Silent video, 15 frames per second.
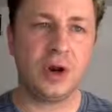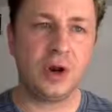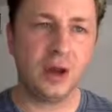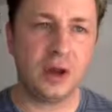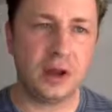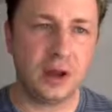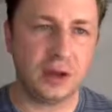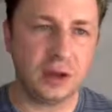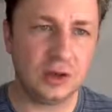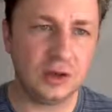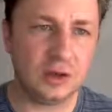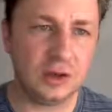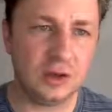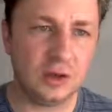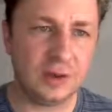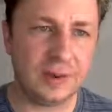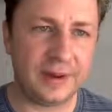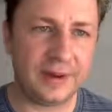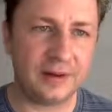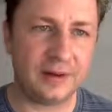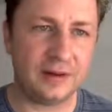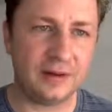going to use the tool
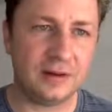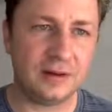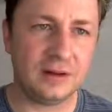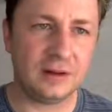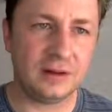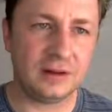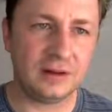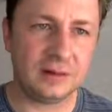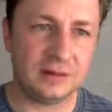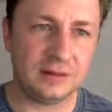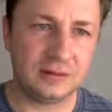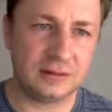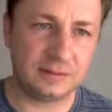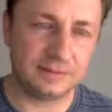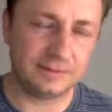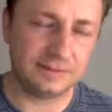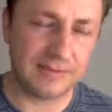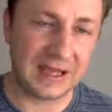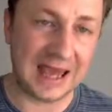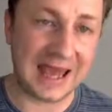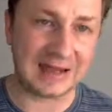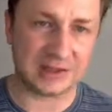the
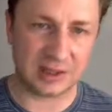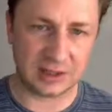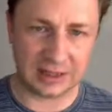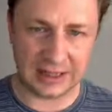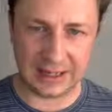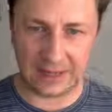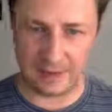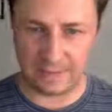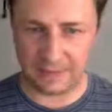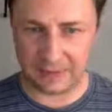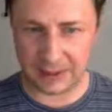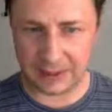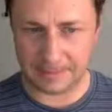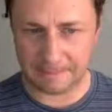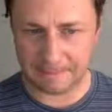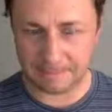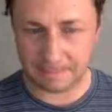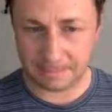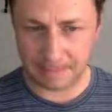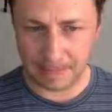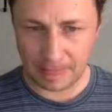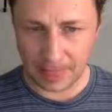gadget again, okay?
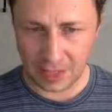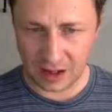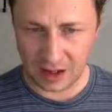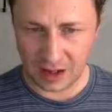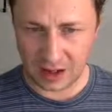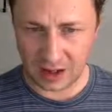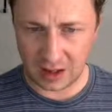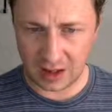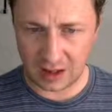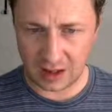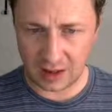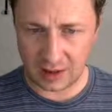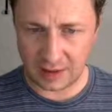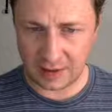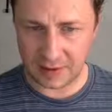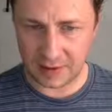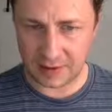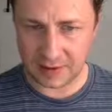And